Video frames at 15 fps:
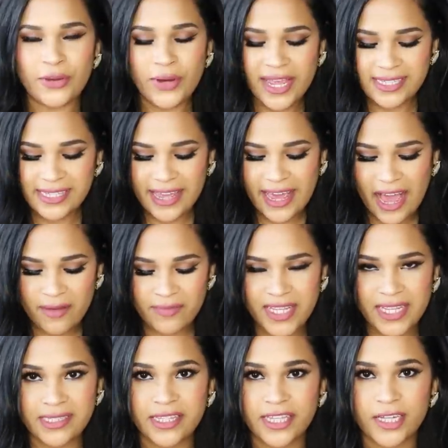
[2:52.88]
So next I have
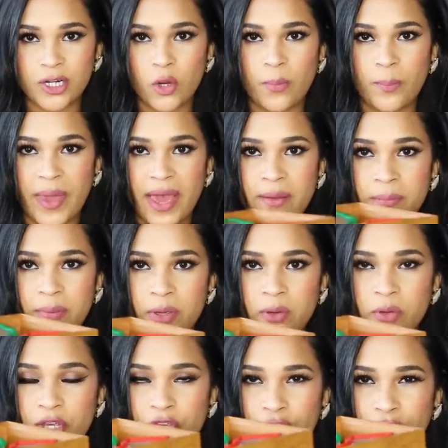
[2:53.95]
these little
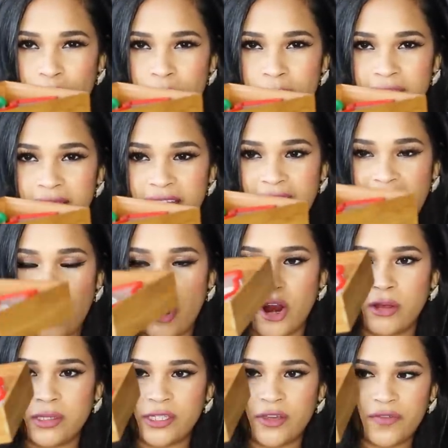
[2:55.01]
bamboo cubes that are
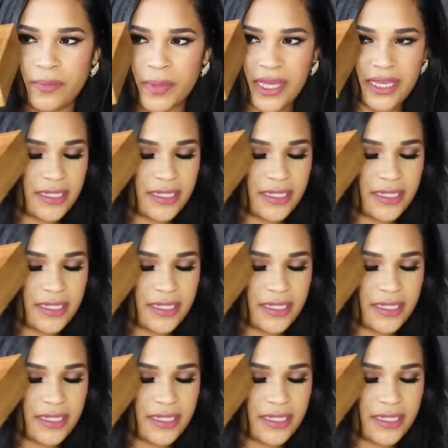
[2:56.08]
also from the